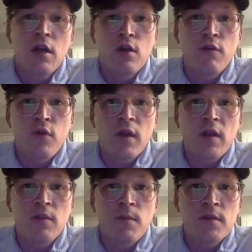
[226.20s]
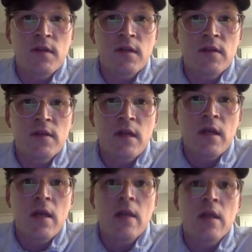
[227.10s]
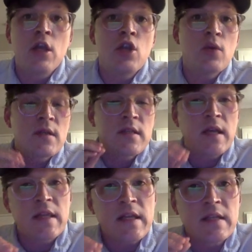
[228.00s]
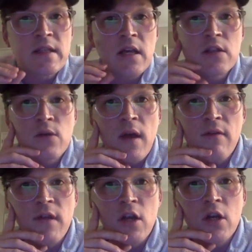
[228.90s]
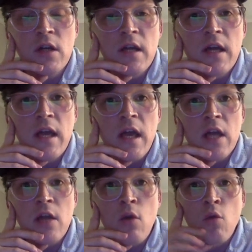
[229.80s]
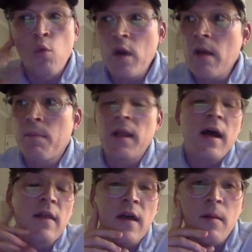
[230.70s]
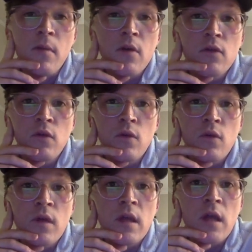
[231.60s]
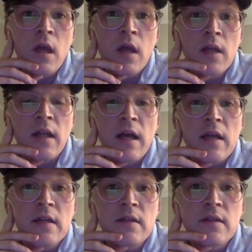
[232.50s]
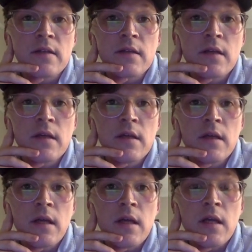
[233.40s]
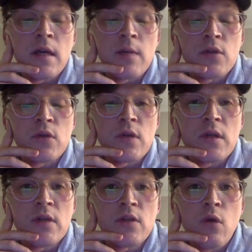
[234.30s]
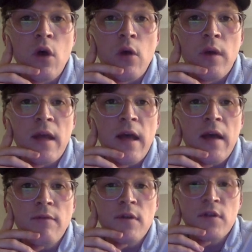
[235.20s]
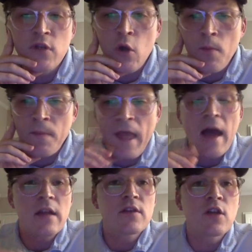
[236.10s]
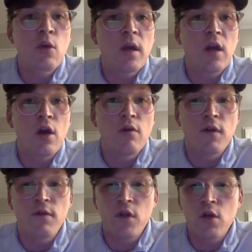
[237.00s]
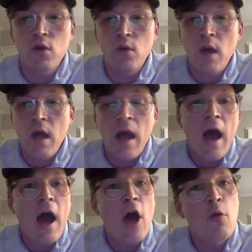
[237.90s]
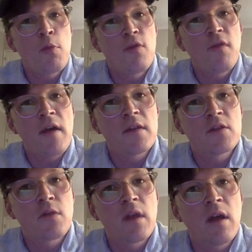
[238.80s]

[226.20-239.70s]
your freelance business, then you can take the insights you have here and reapply them to the clients and opportunities you already have. So that is a quick overview. I hope you find this really